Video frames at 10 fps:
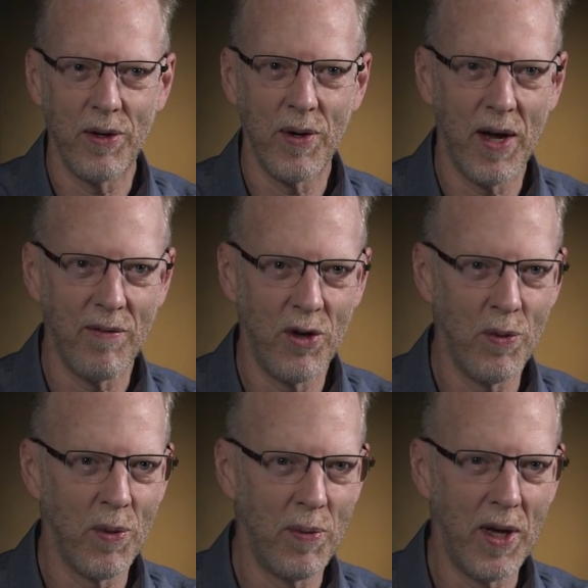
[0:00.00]
You have
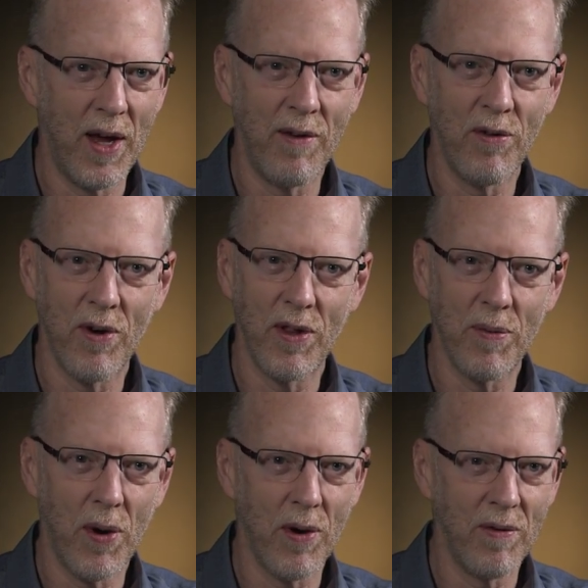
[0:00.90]
human behavior on the
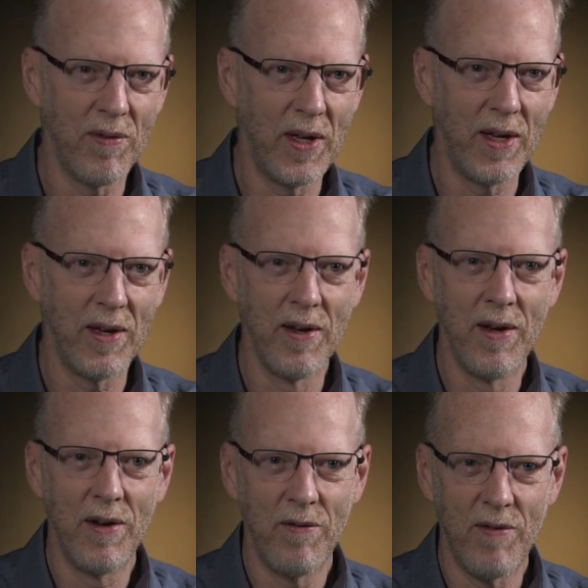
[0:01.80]
part of the
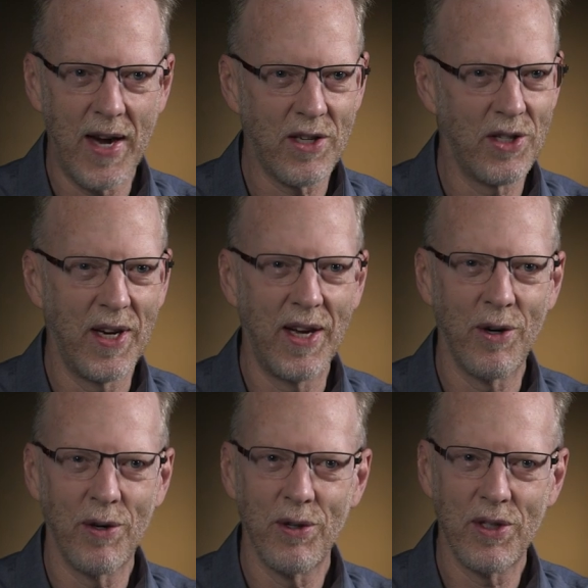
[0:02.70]

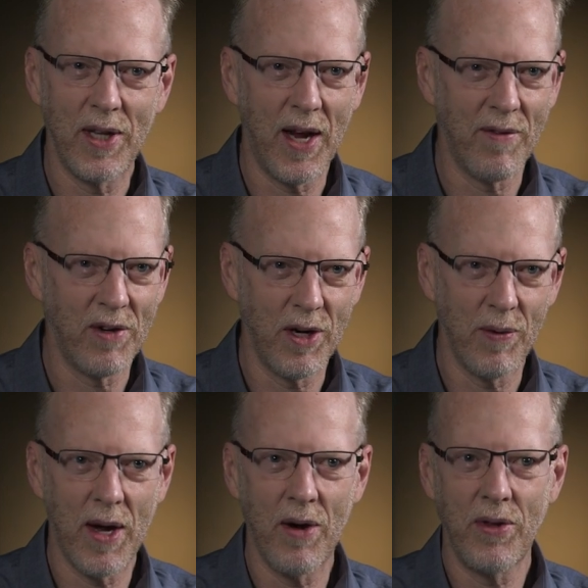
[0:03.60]
vaccinators. They have to
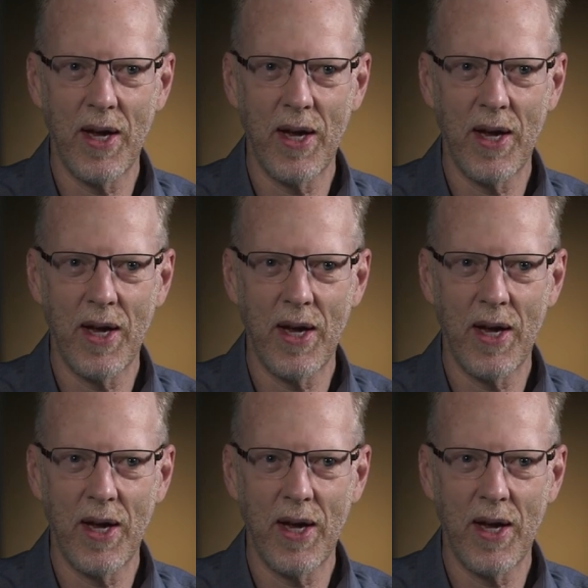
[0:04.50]
go out.